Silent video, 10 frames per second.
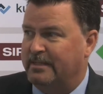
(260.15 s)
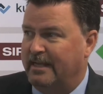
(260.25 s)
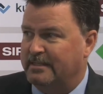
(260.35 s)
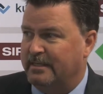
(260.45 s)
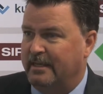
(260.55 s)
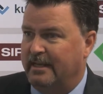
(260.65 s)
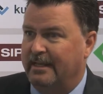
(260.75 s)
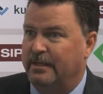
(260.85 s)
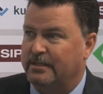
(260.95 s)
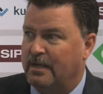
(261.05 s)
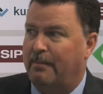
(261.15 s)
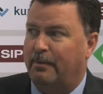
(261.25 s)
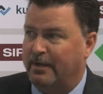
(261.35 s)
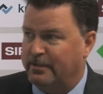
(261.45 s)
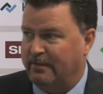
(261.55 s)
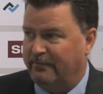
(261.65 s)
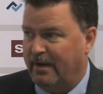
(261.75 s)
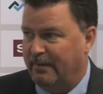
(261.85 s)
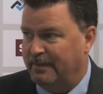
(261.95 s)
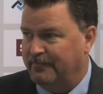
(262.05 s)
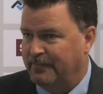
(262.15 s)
density in this operational environment,